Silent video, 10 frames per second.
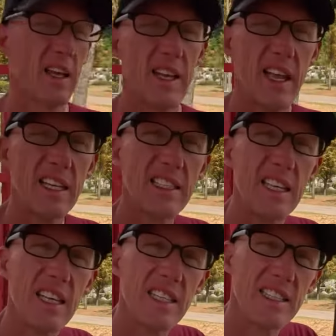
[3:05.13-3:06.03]
next
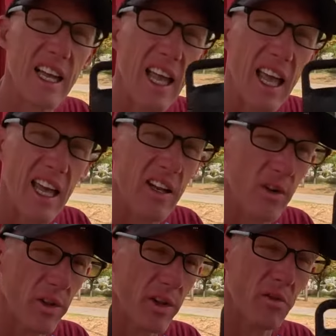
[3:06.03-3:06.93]
is the handle
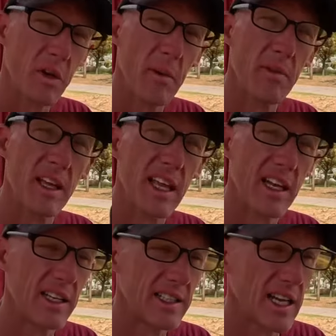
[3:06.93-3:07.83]
or the grip that
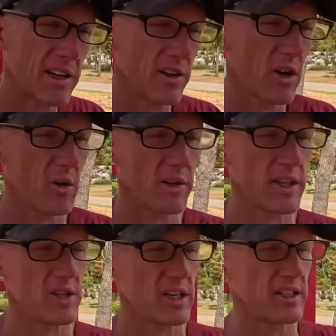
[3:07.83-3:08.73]
Yeti decided to go with.
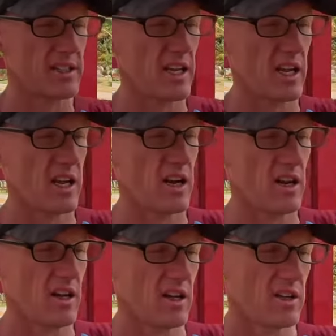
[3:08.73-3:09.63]
As you can see here,
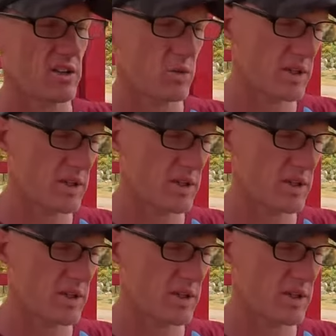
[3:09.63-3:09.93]
twist